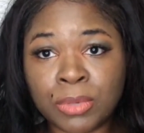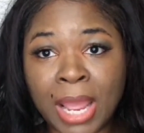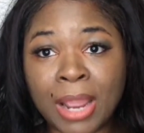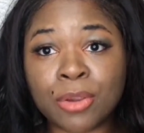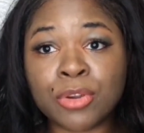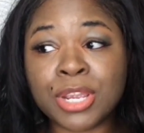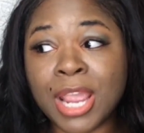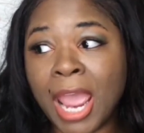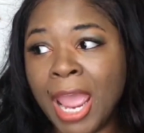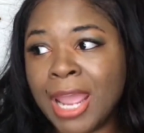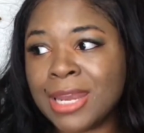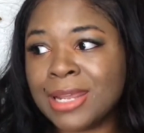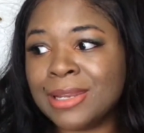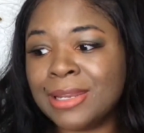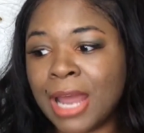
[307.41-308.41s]

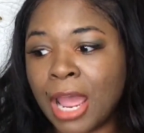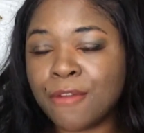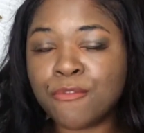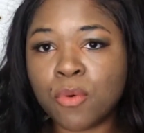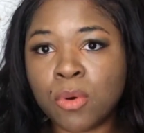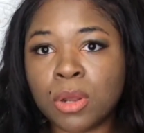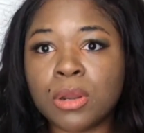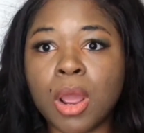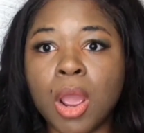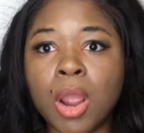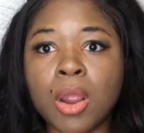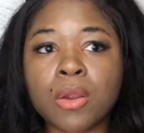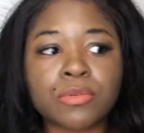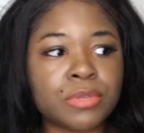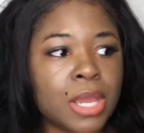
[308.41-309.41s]
created life on
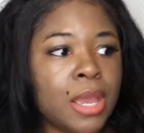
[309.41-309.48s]
earth,